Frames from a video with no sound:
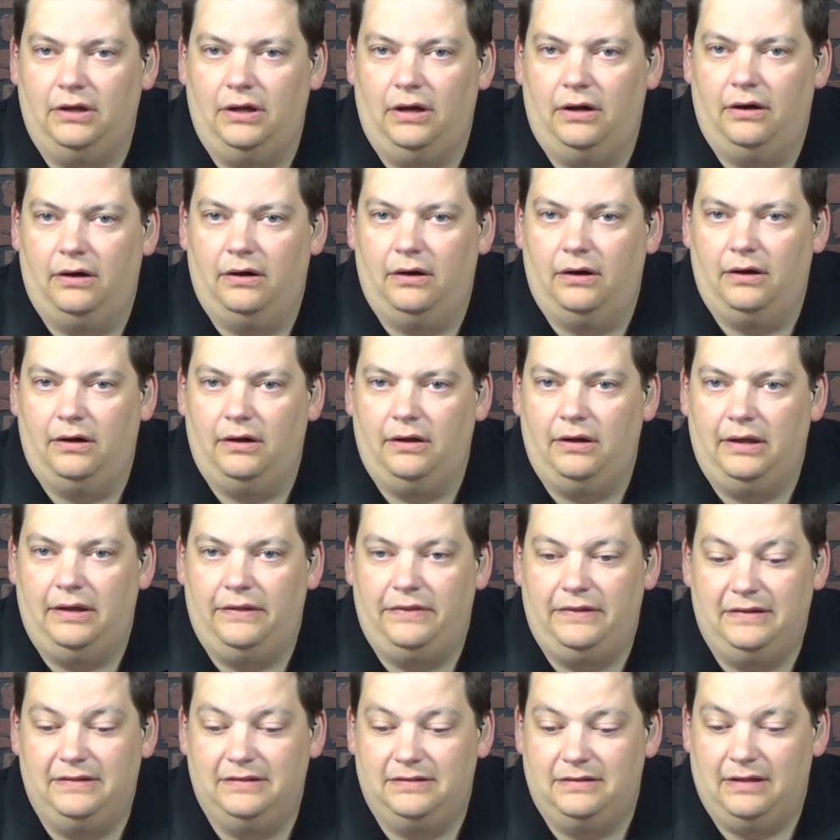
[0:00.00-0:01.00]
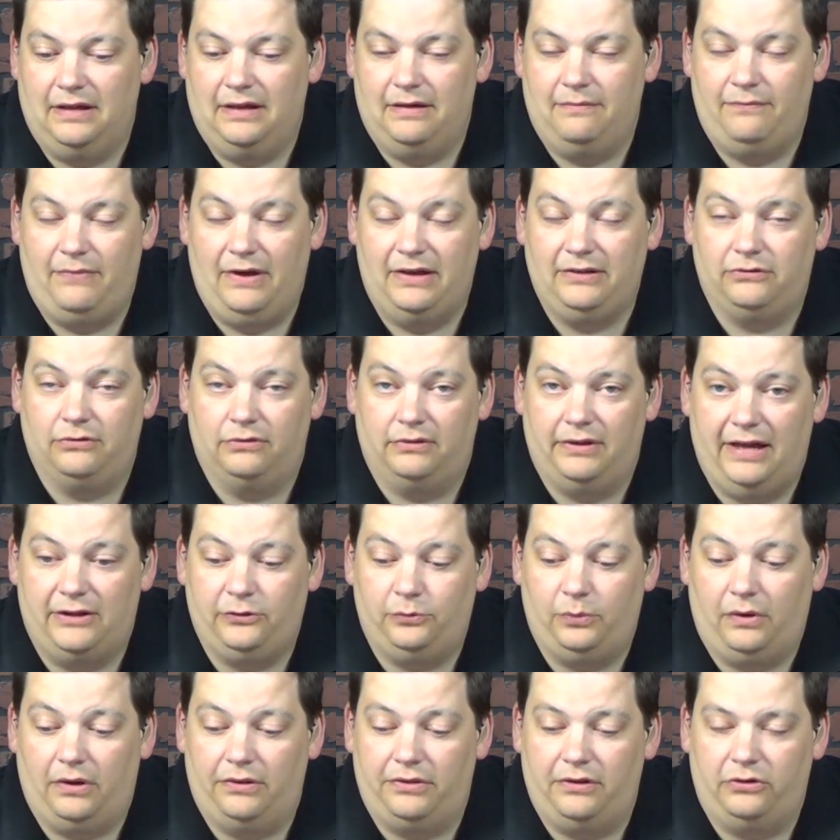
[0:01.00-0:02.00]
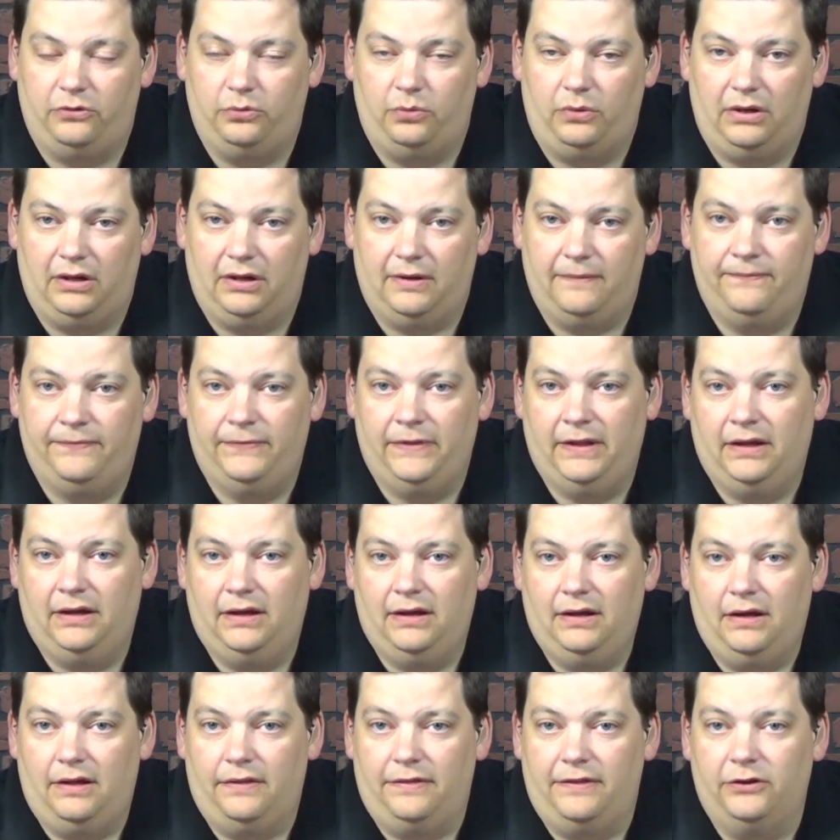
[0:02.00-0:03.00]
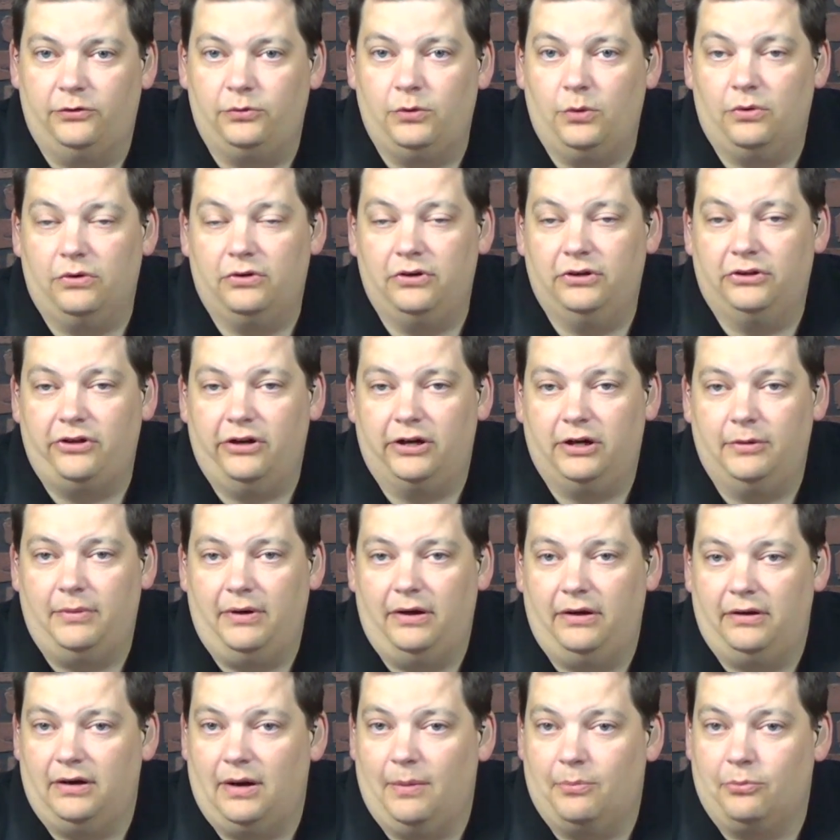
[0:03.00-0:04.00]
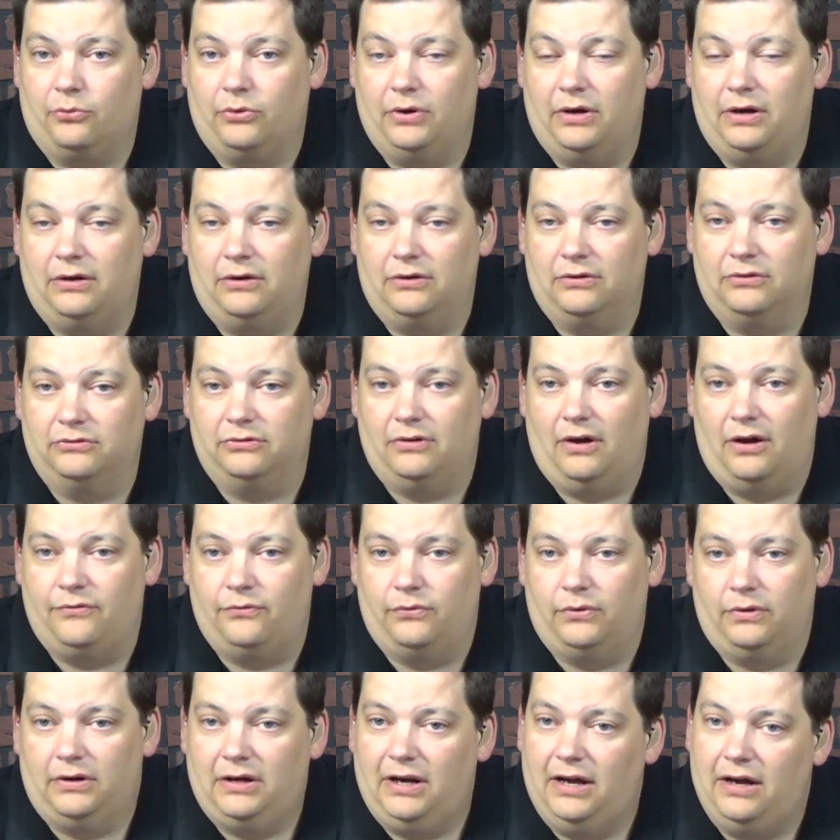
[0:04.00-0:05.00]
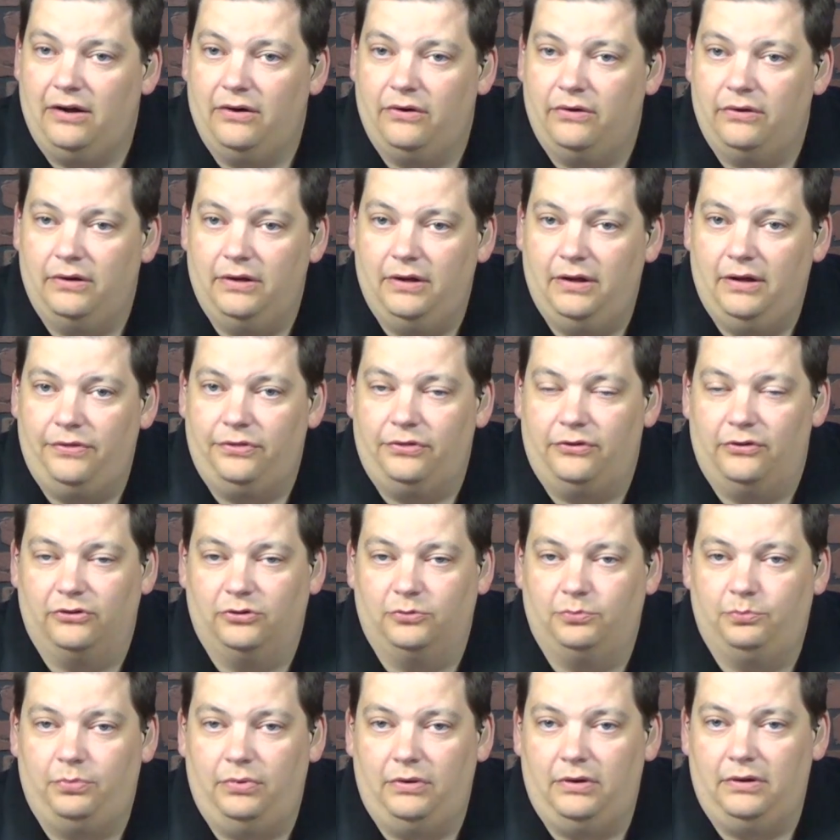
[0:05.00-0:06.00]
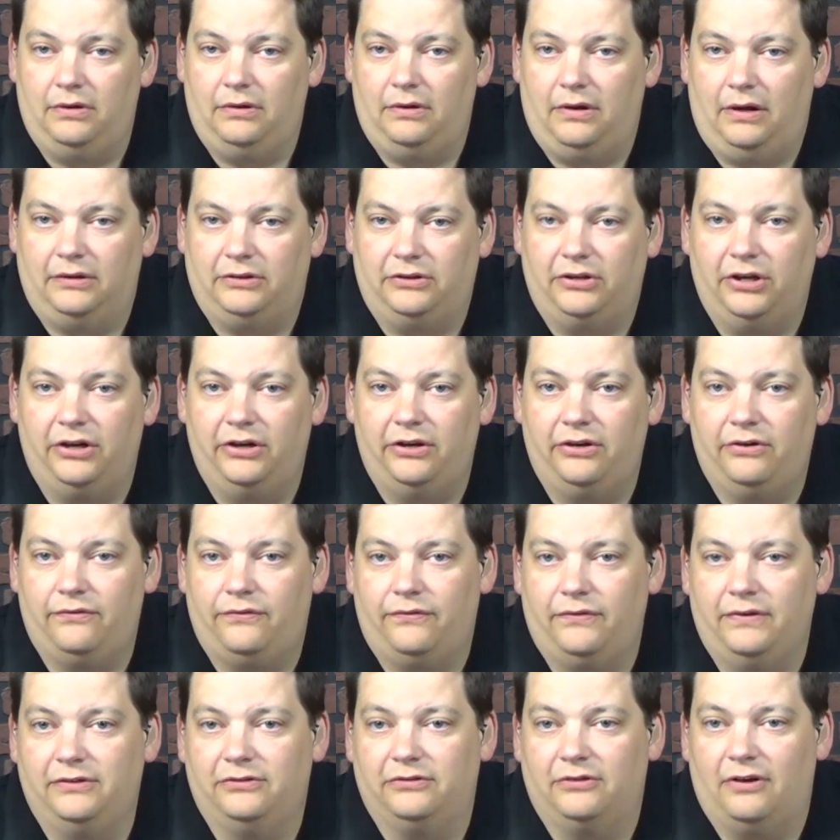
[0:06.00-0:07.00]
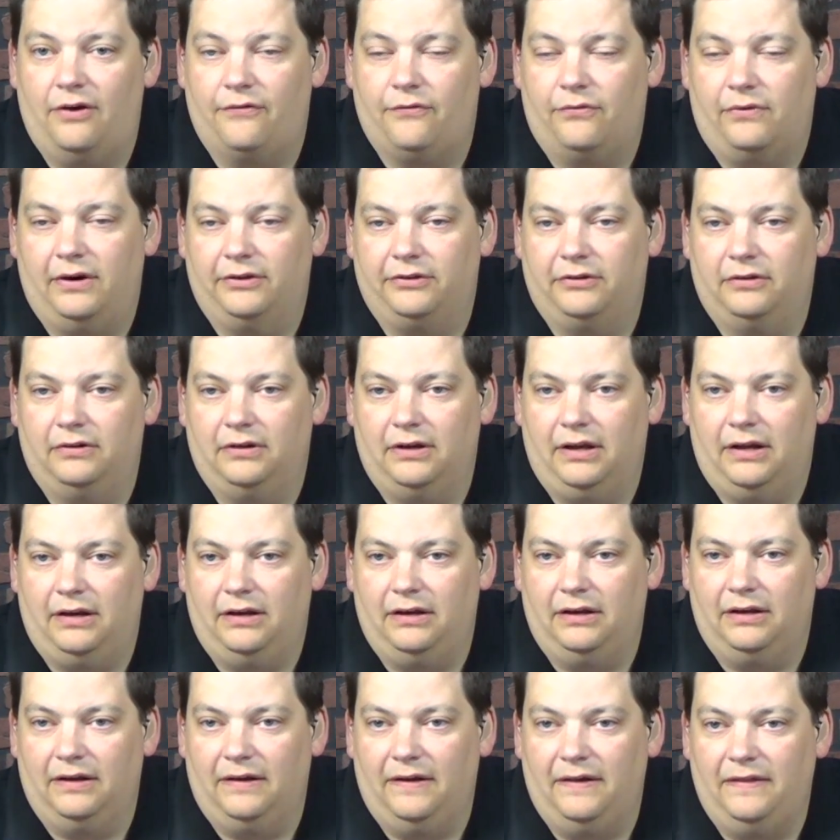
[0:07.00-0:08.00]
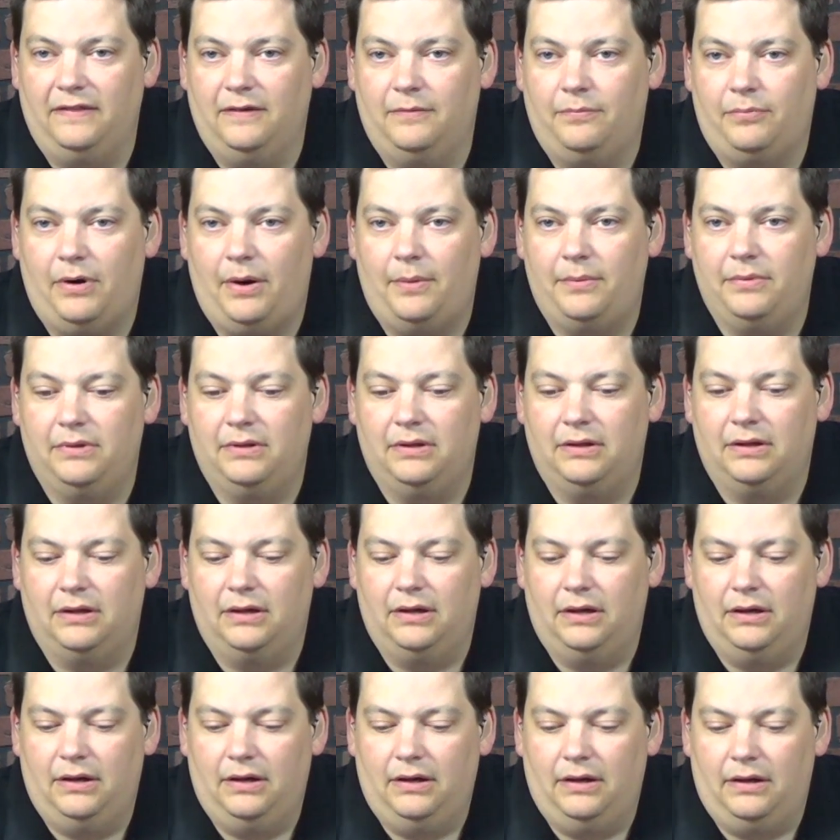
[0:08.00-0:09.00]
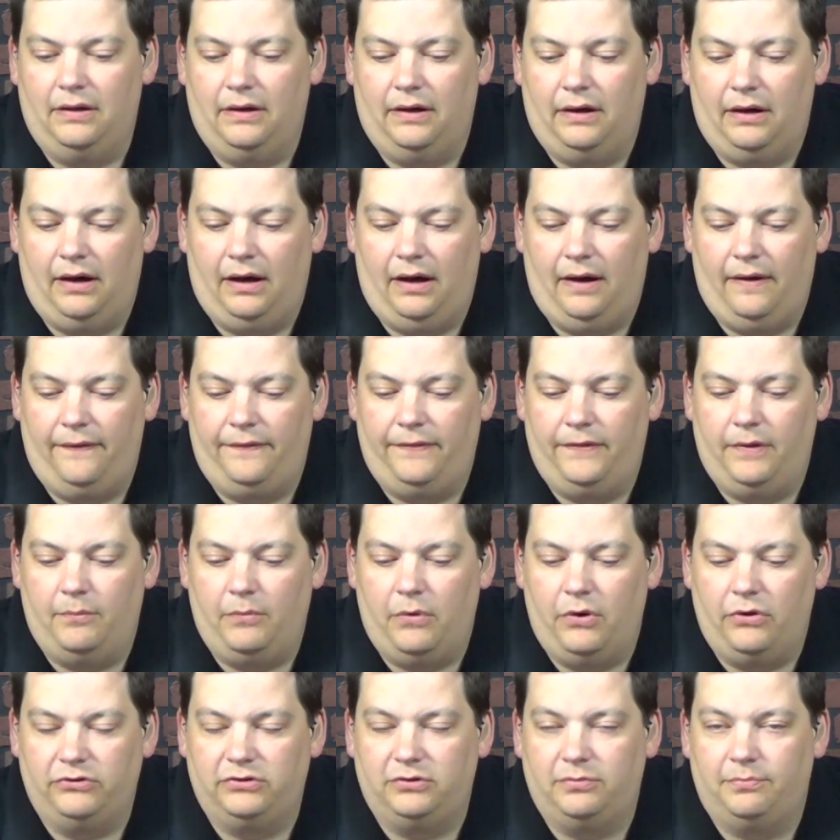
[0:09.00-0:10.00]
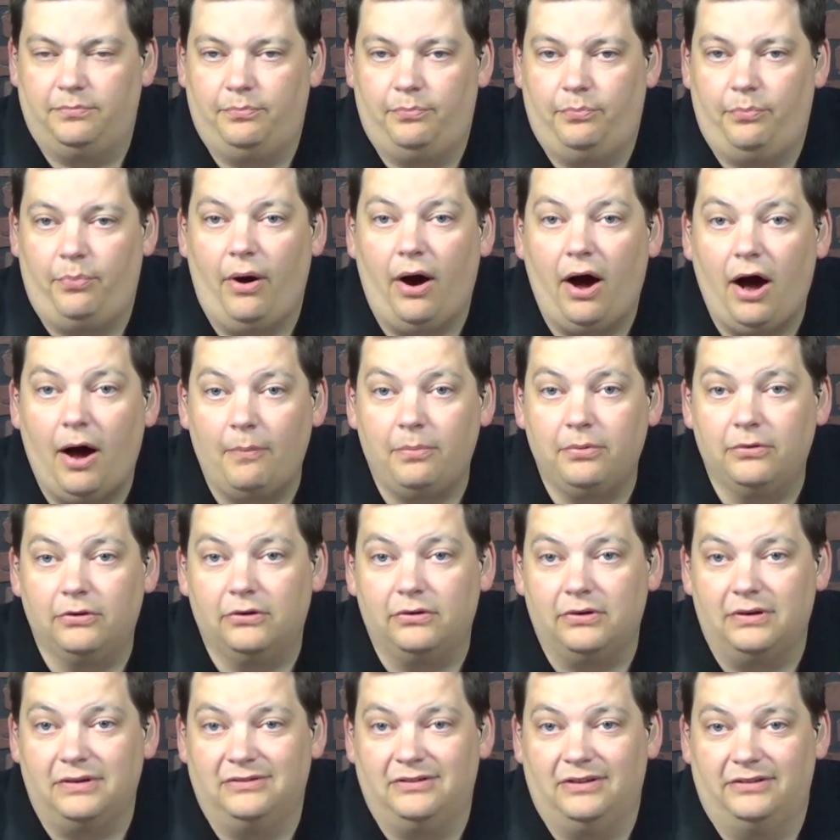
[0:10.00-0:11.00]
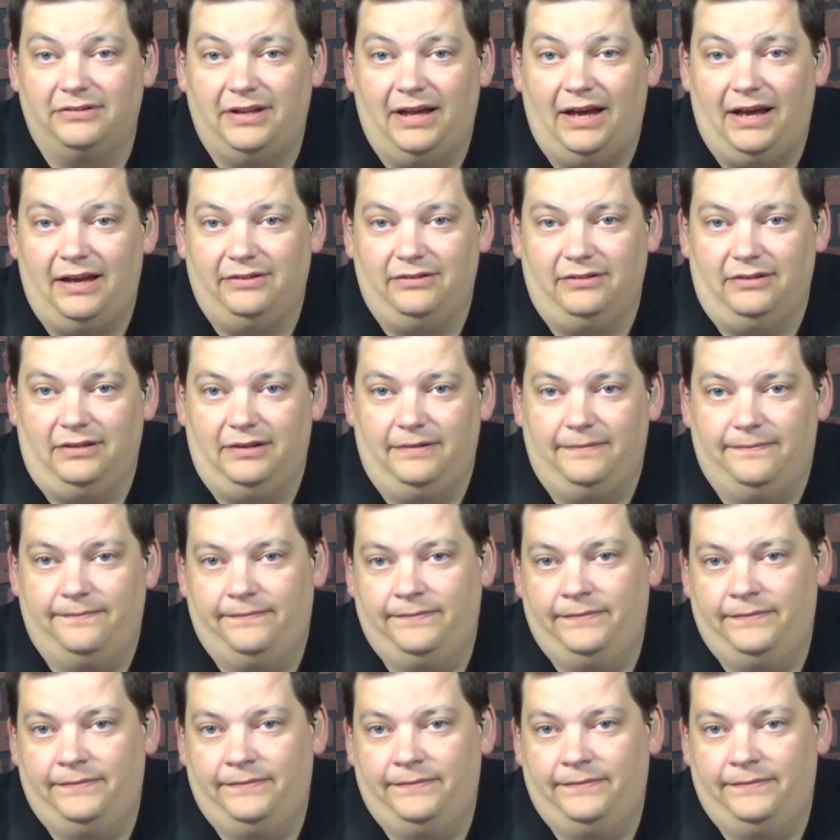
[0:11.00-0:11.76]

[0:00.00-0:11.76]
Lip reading: And based on last week and this week. This week we're going to talk about upgrading your software. Now, there's a ton of free software out there at editing, and the most popular is Audacity.